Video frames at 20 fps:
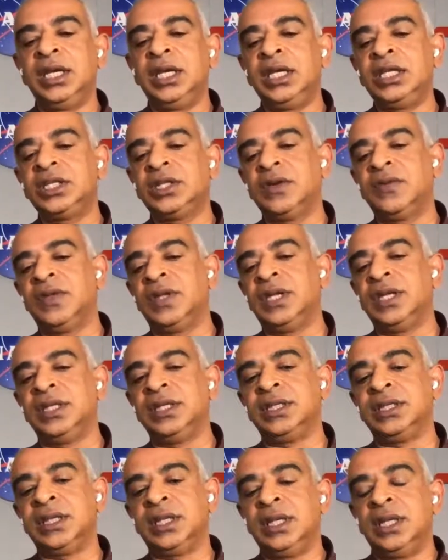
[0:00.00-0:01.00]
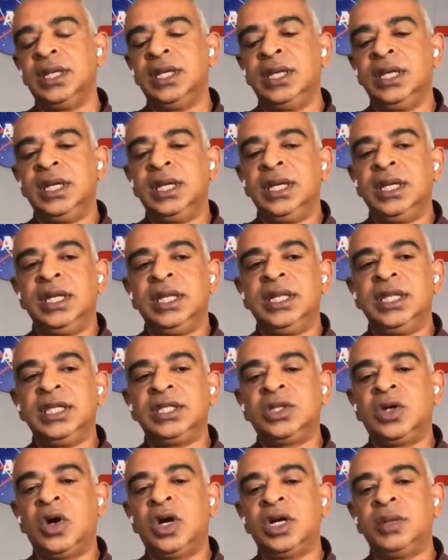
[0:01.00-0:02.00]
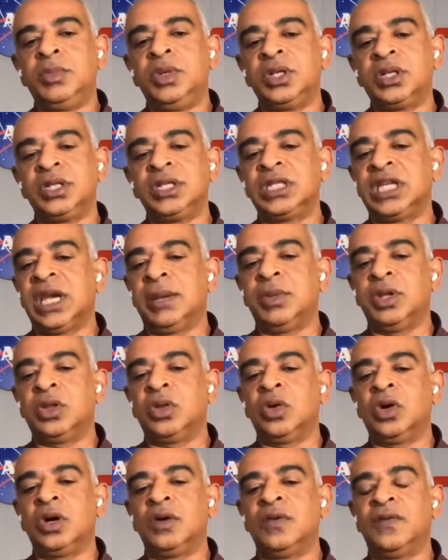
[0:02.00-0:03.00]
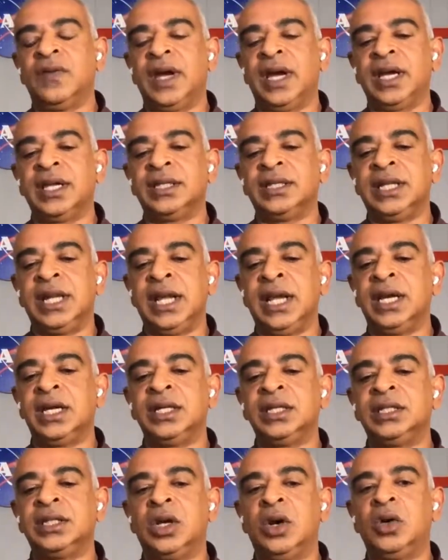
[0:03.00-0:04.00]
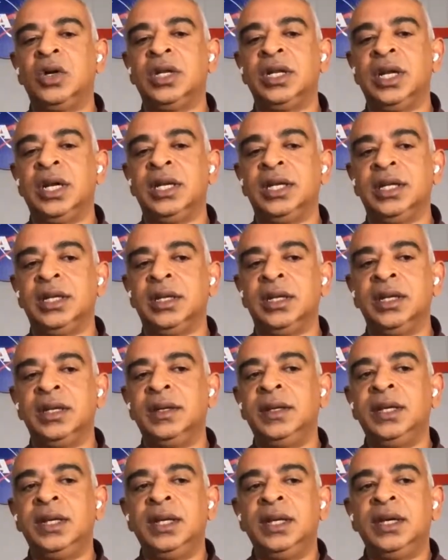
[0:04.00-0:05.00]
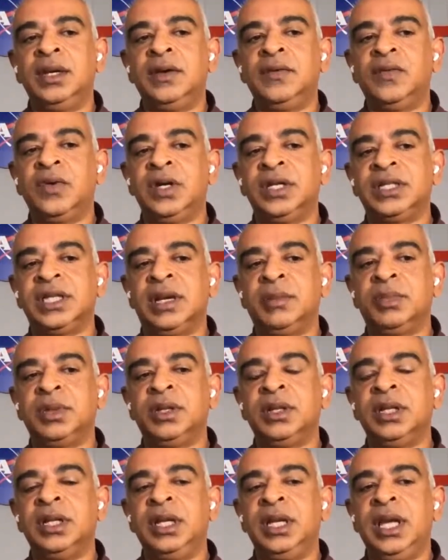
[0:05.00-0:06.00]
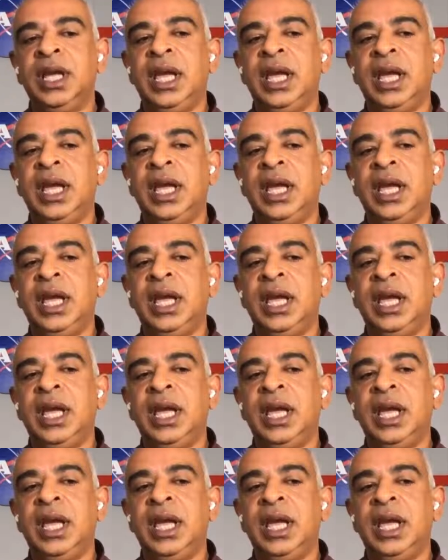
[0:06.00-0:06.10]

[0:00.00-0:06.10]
Each of these contributions can be thought of as layers on an onion, for example.